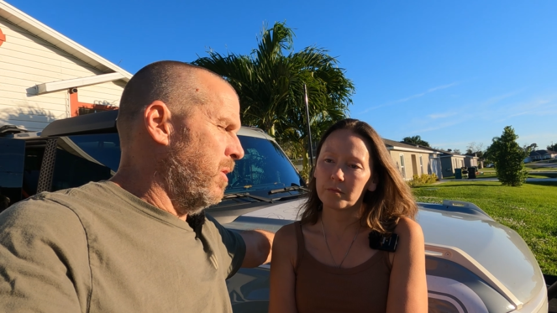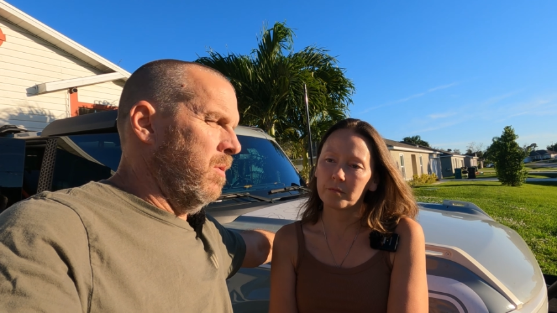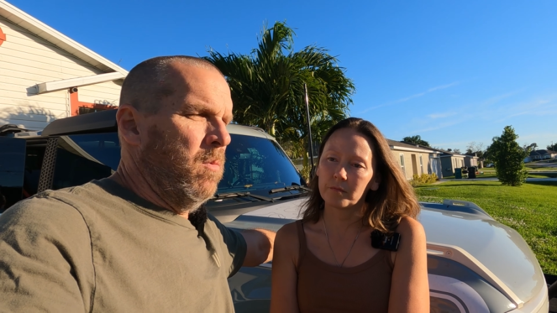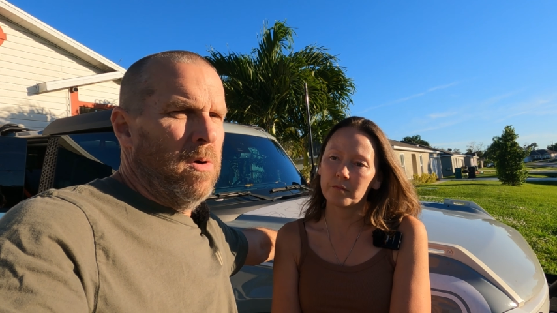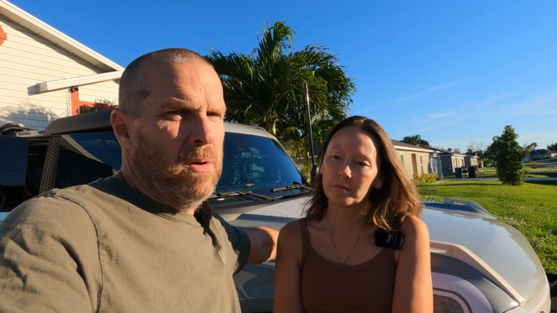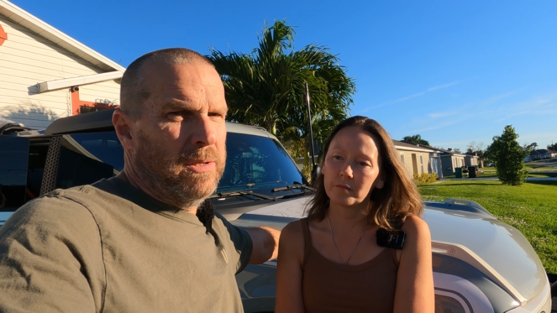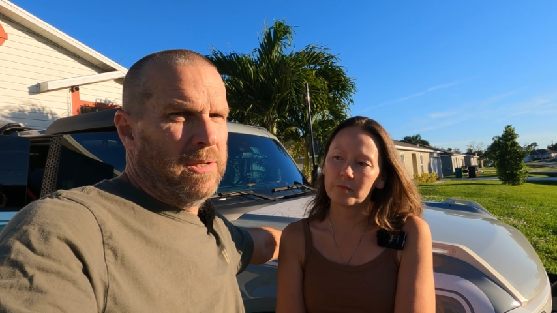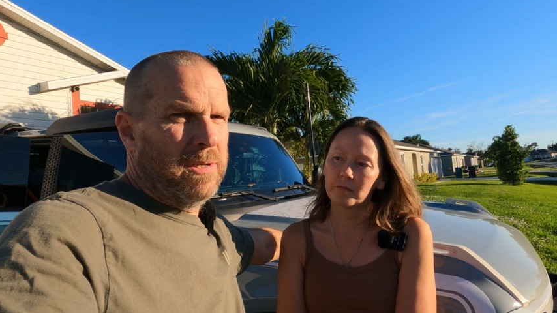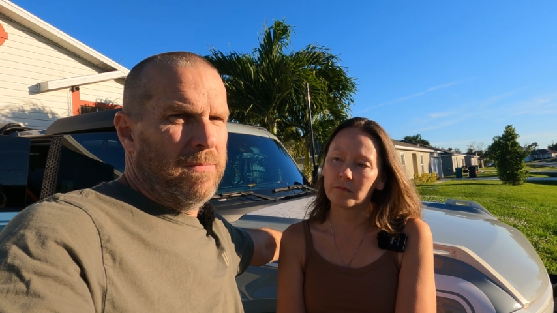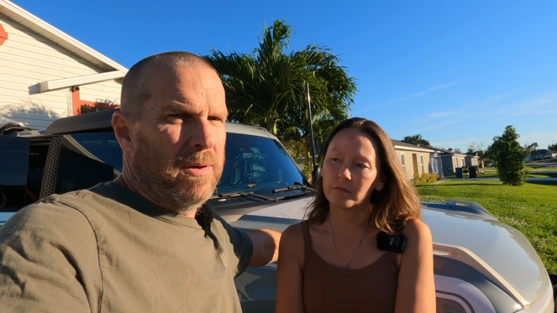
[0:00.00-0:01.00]
Speaker 1: on the
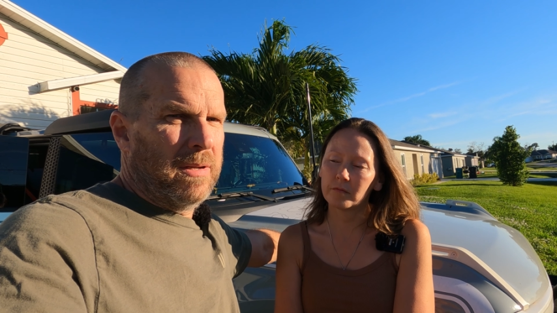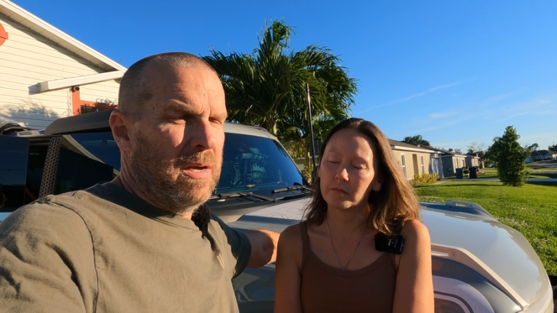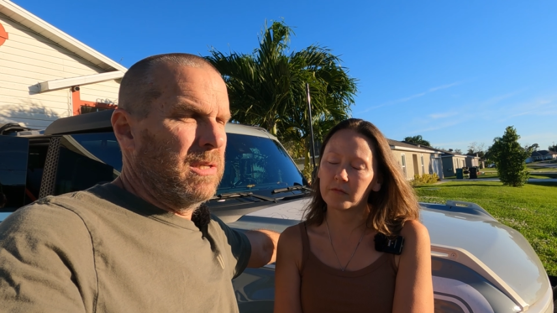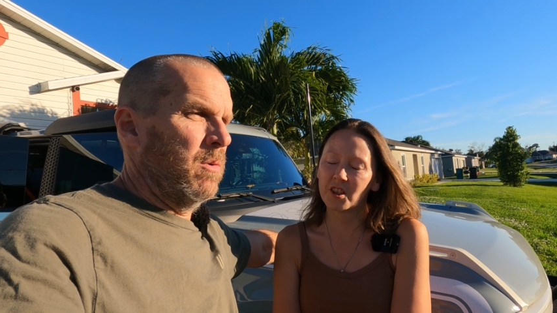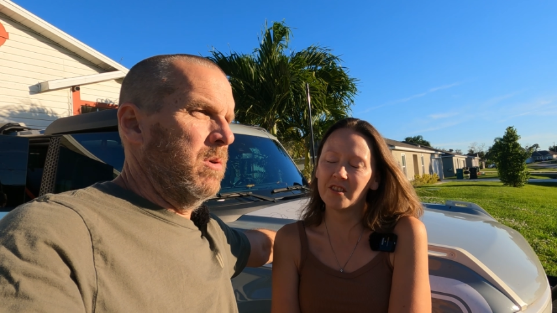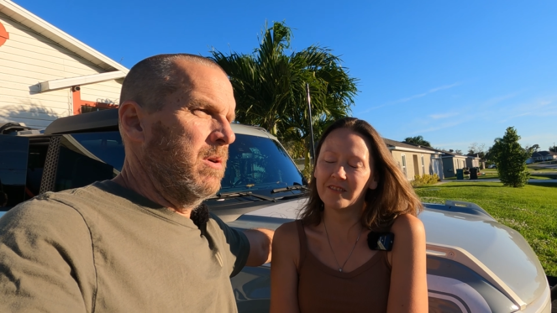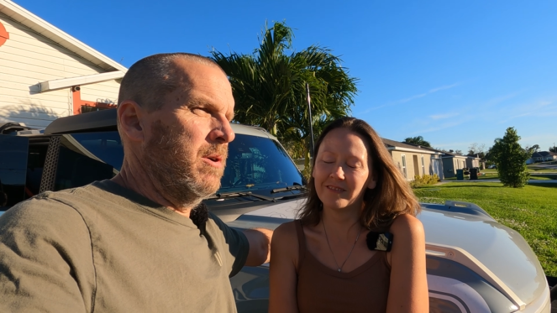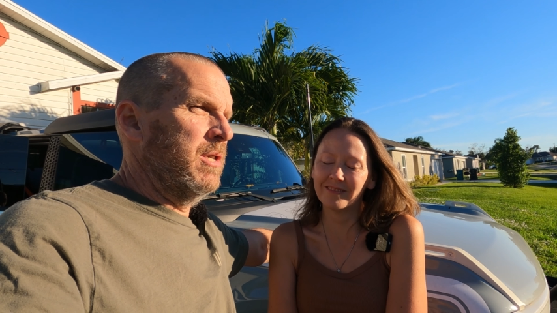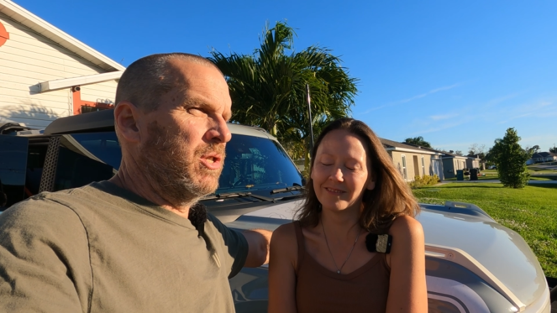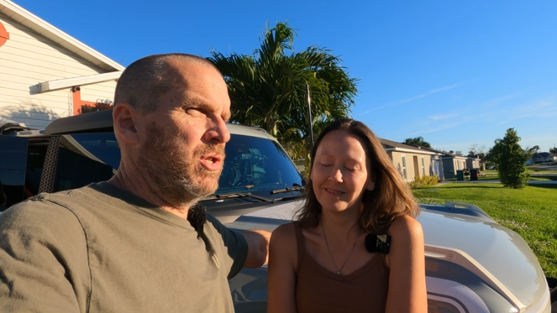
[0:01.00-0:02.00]
walls and stuff like that. So
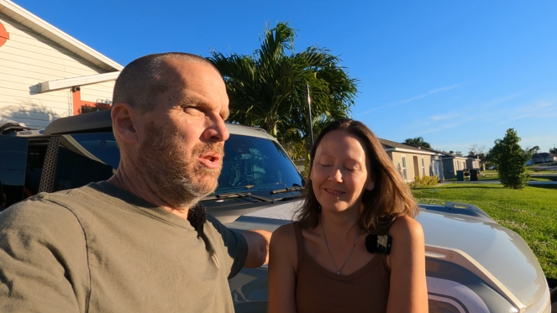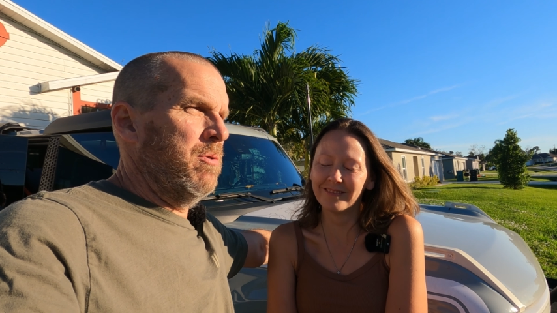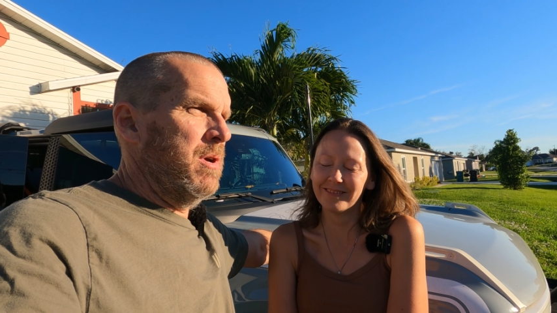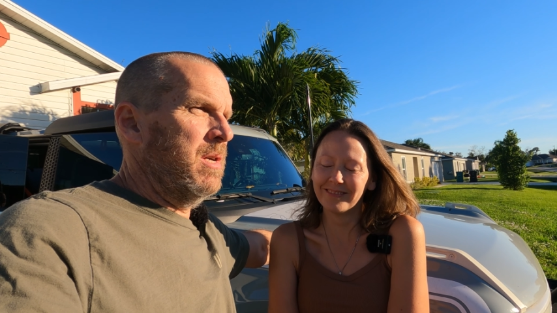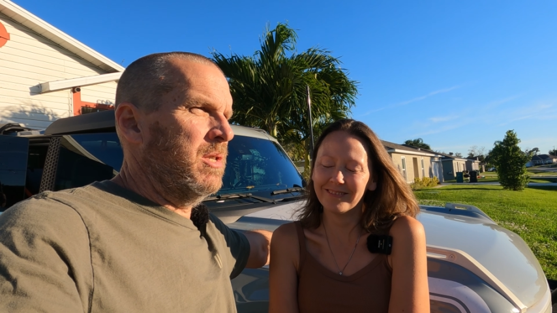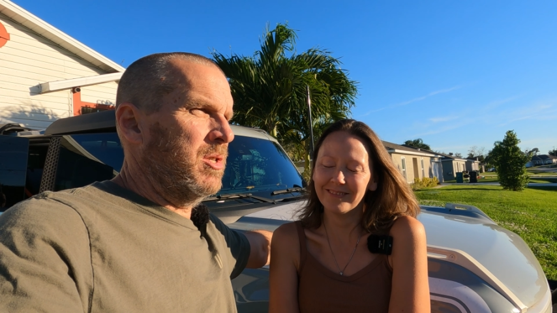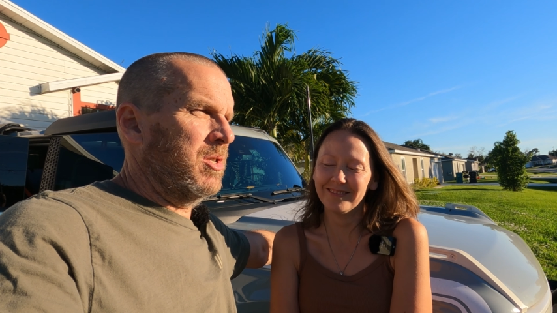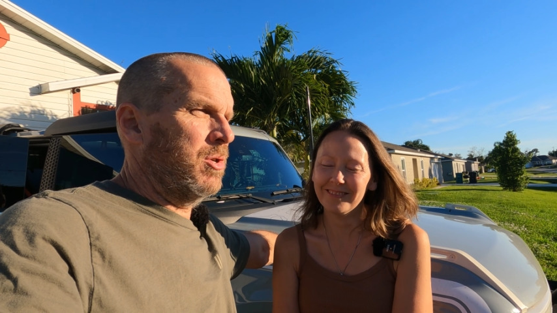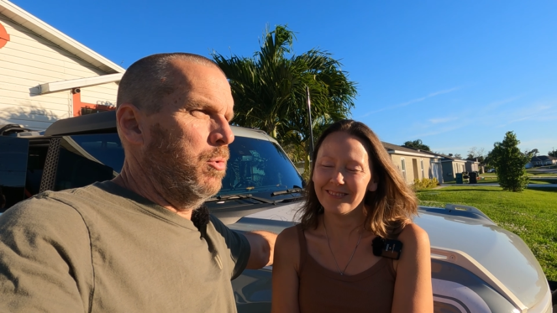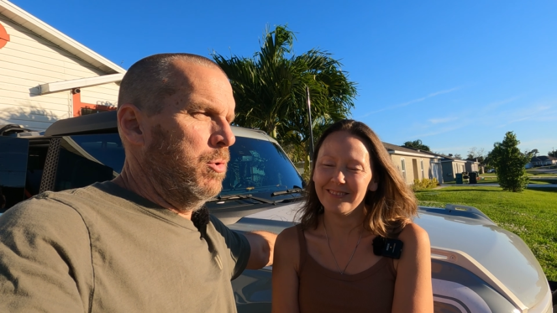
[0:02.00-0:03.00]
there
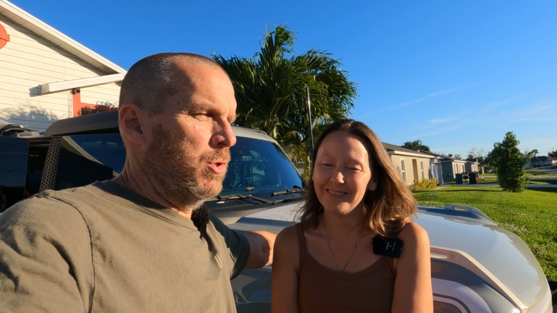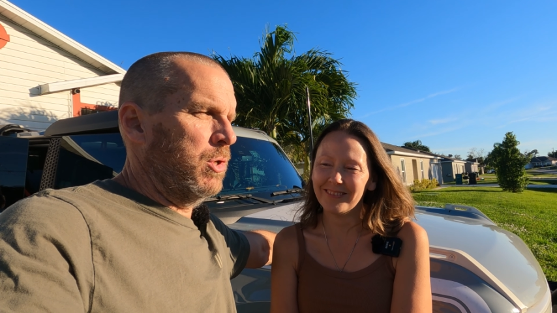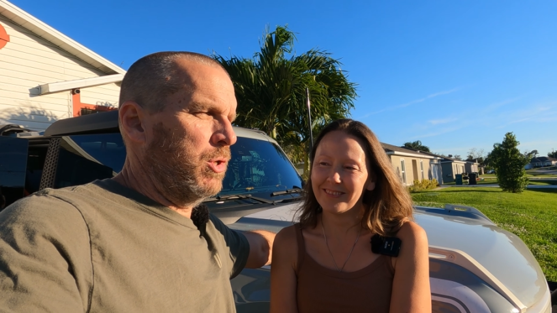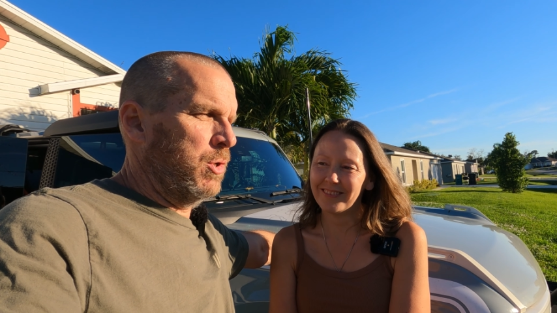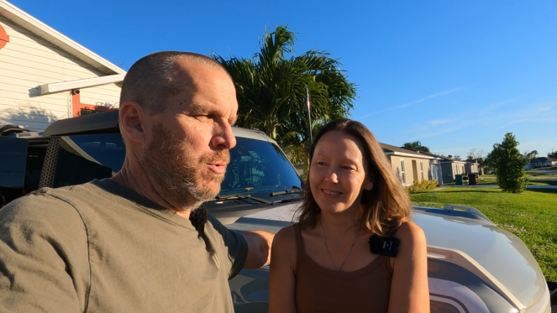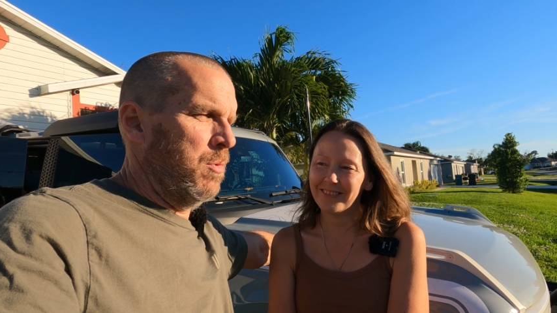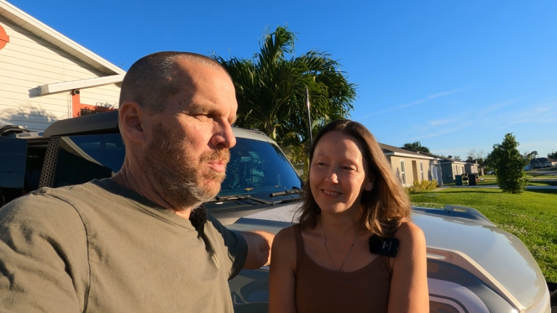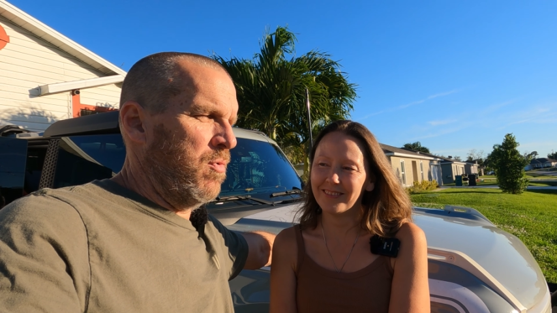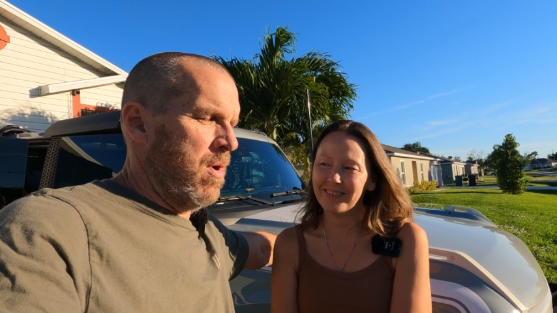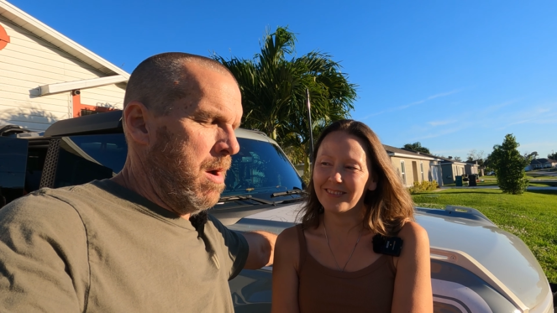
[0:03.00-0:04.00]
is solutions to
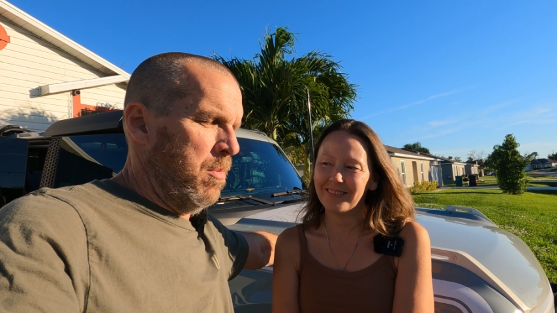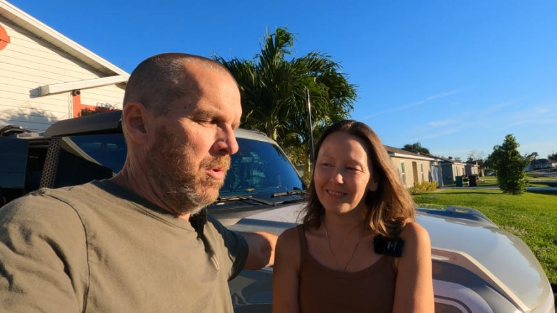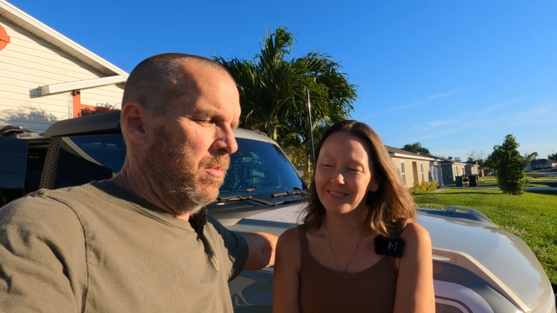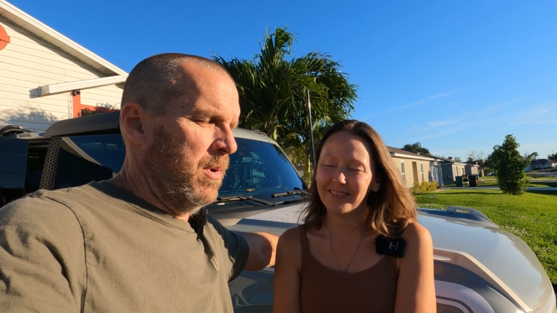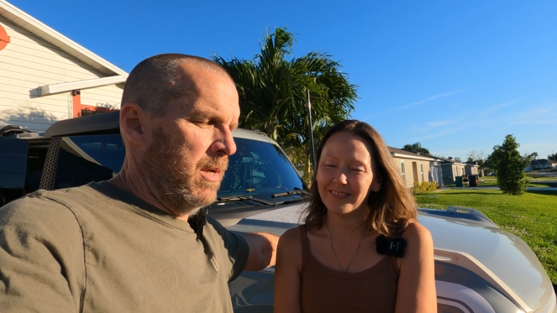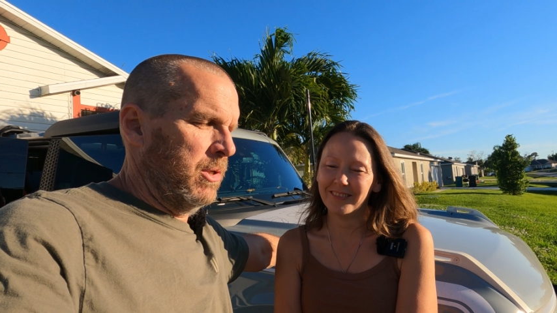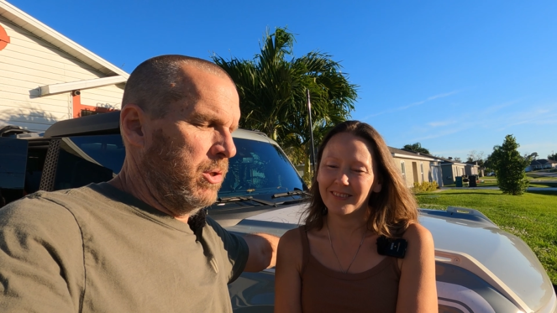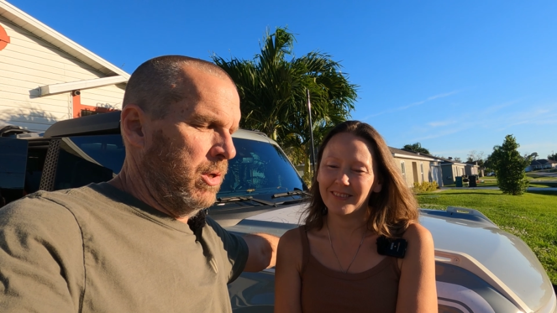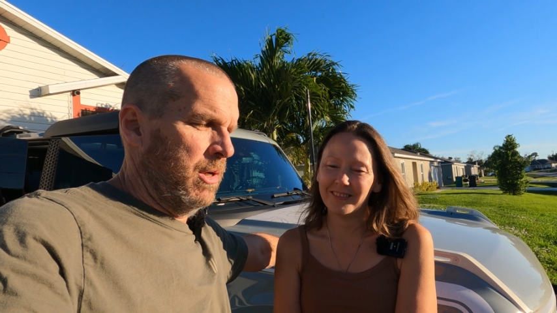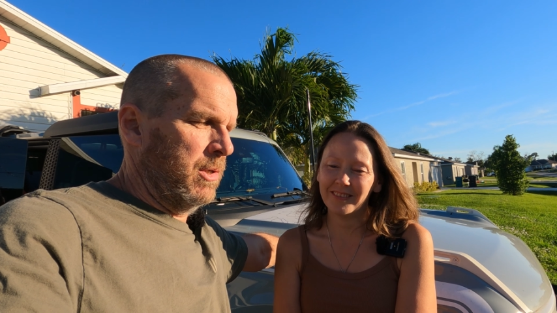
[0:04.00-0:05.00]
the problem.
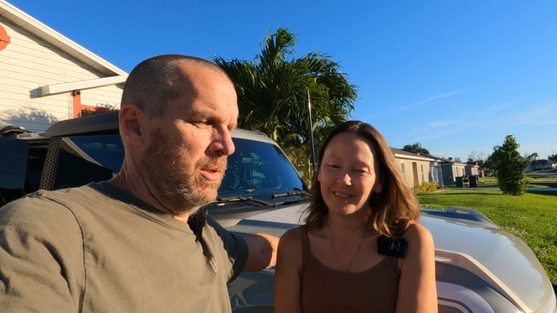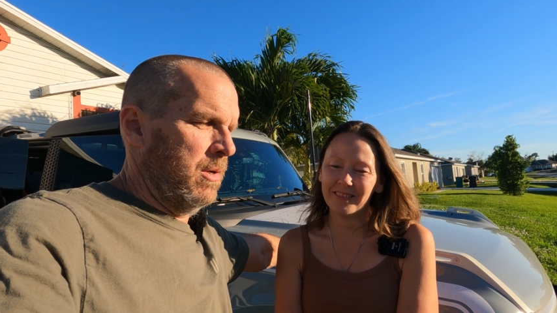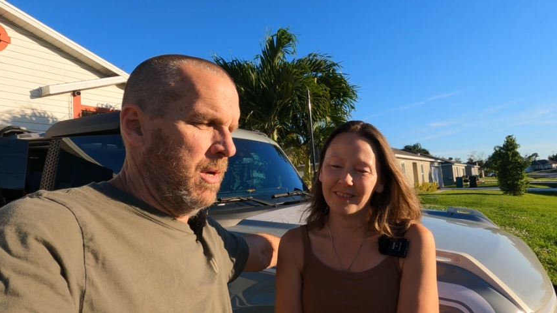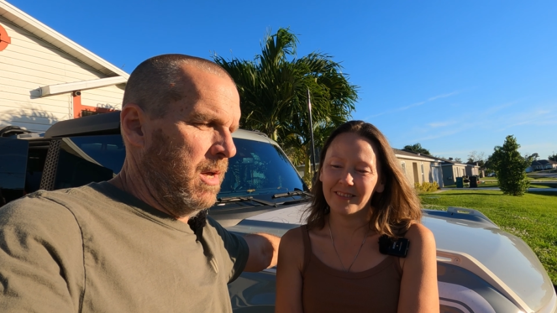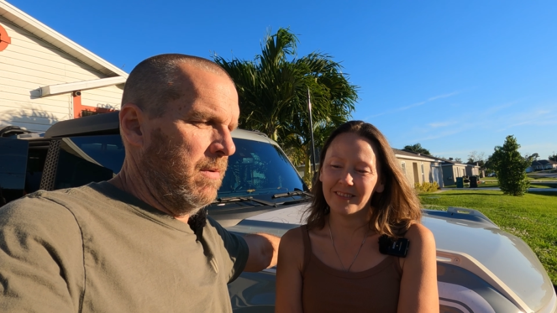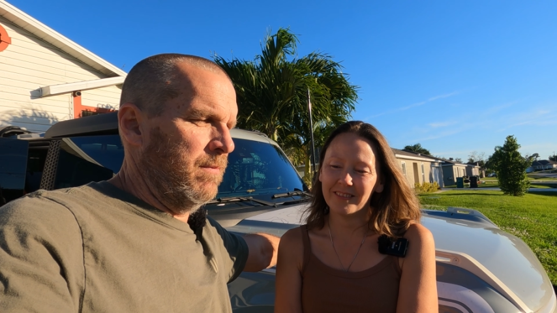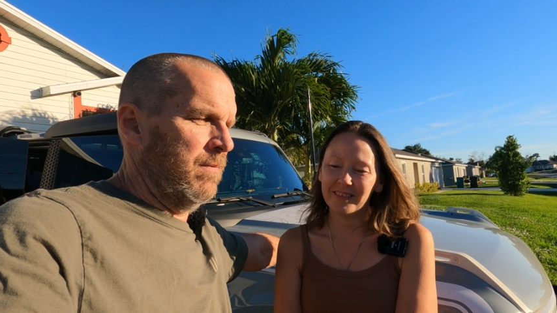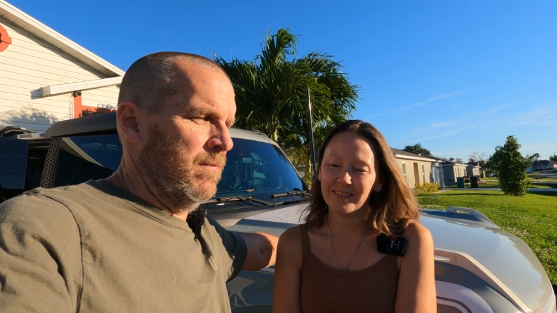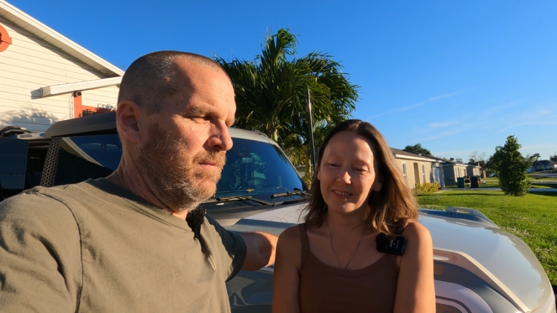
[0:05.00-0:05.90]
It's just you got to